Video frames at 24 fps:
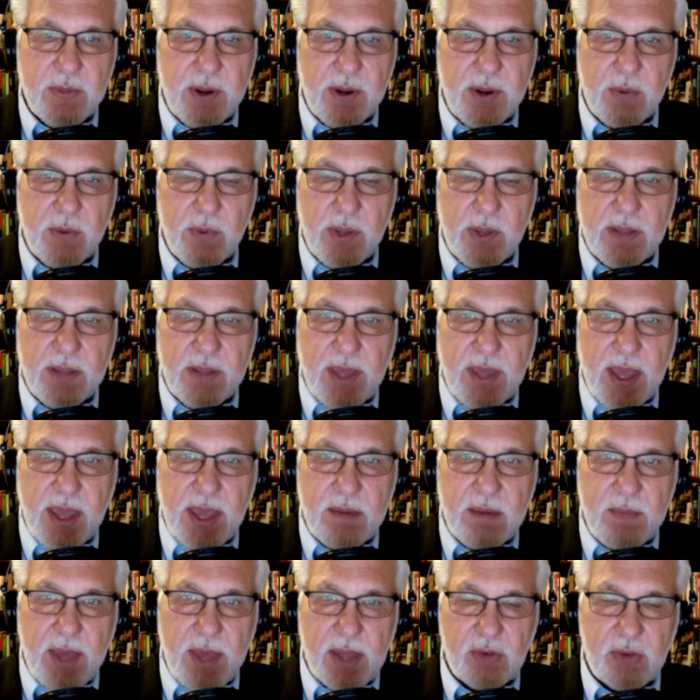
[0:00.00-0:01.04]
really the
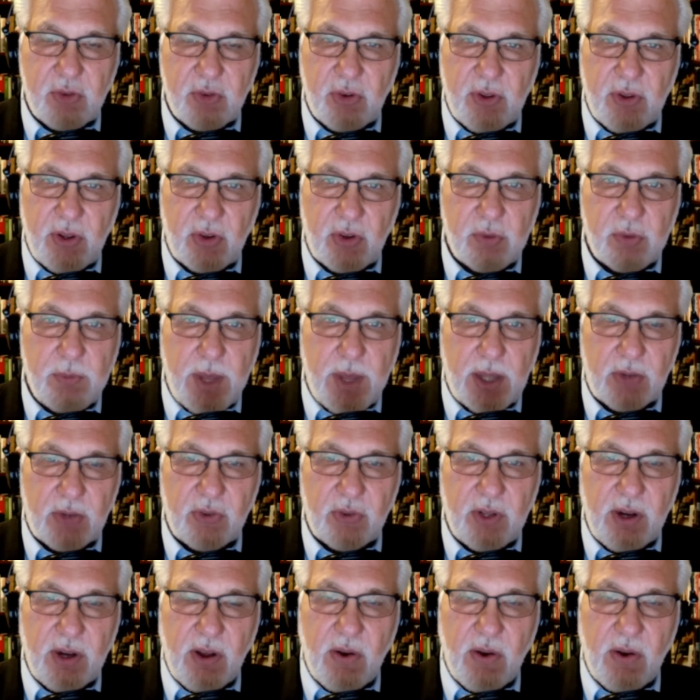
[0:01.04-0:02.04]
inmates in this mess,